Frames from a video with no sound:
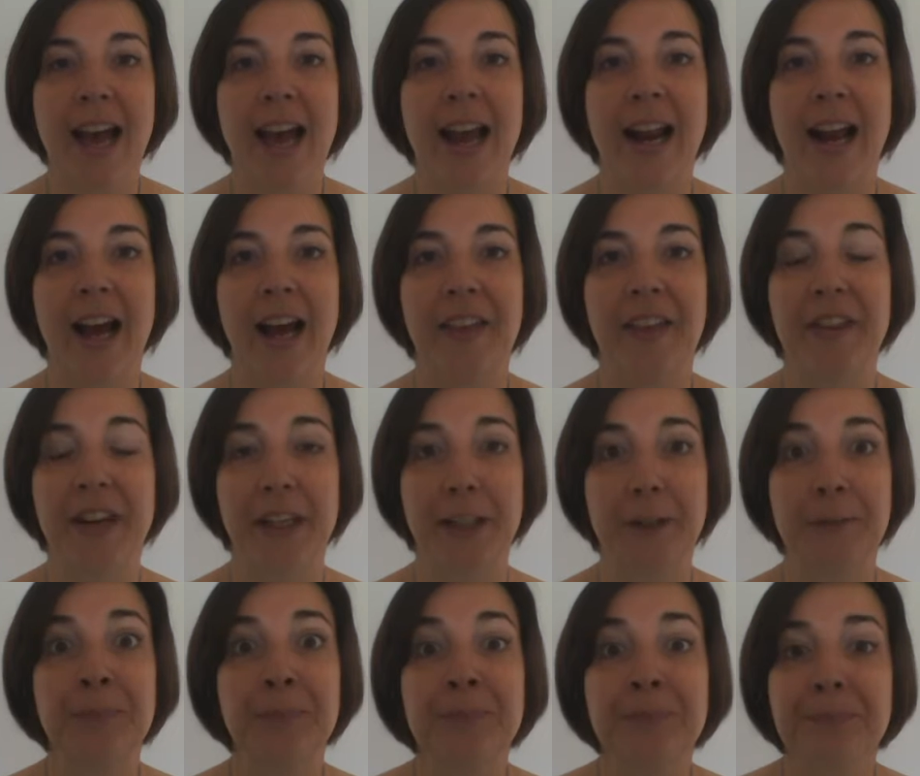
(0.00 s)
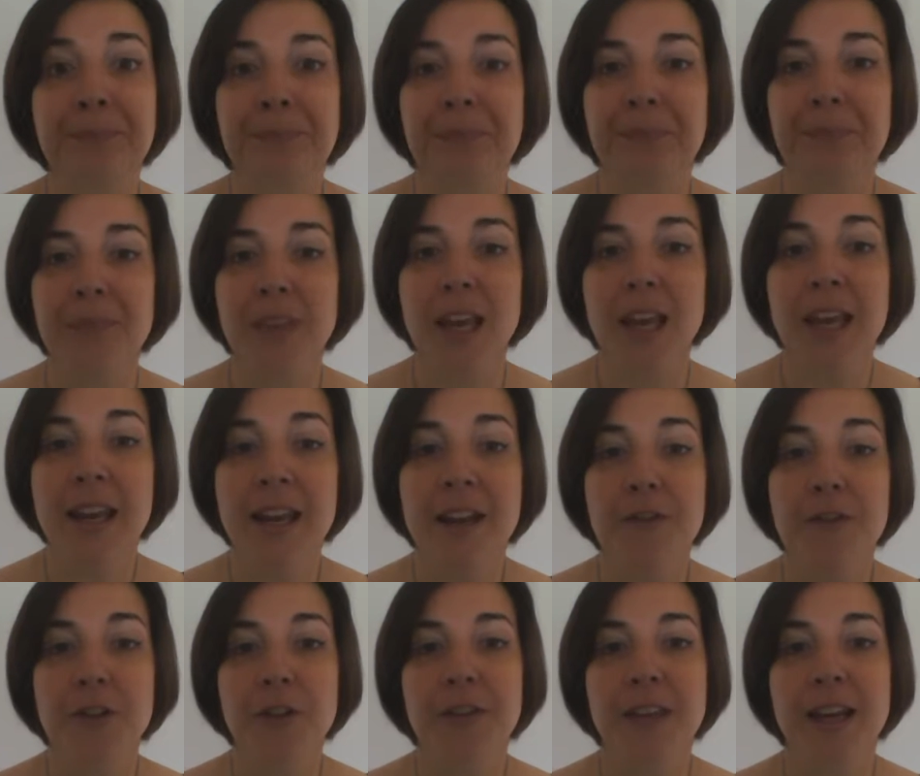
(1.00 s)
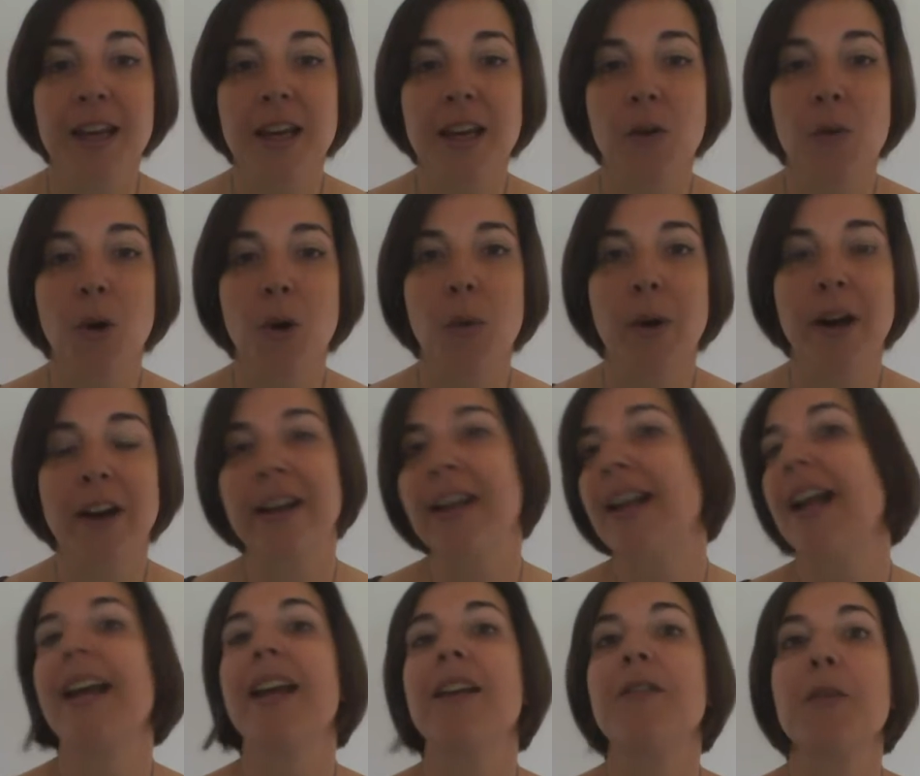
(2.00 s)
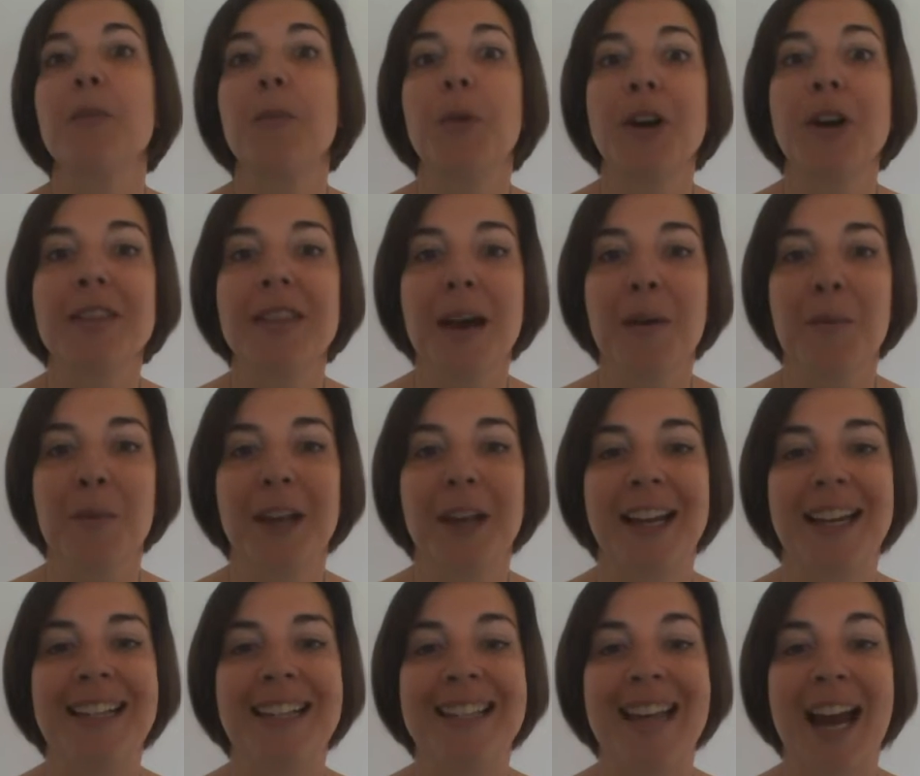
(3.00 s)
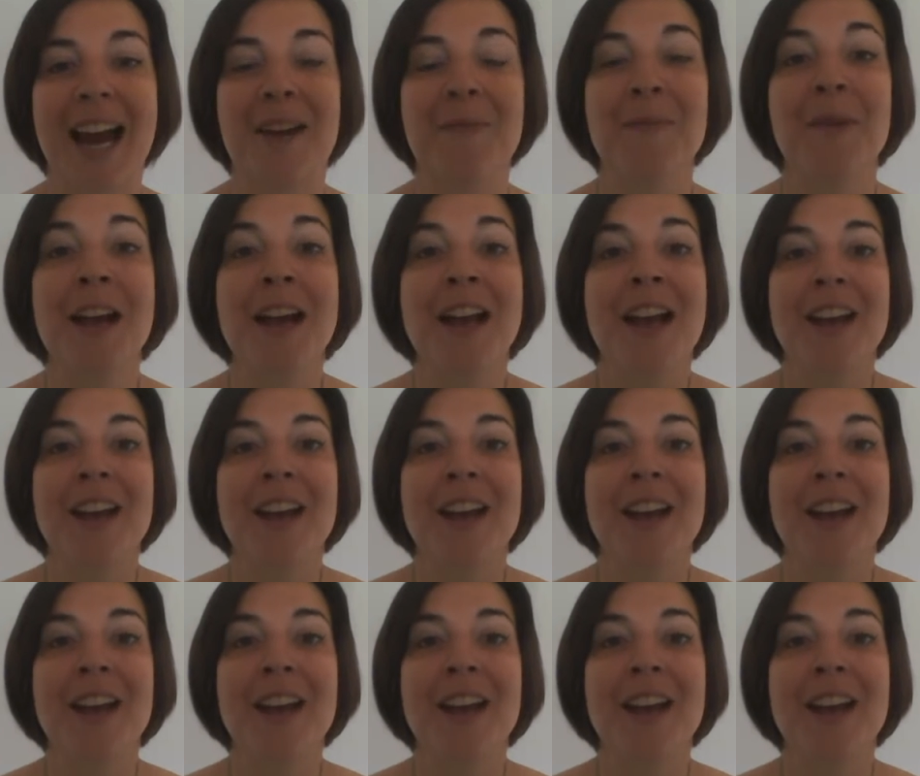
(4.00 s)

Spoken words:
that on there. And if you're thinking, well, where can I even put that planning time?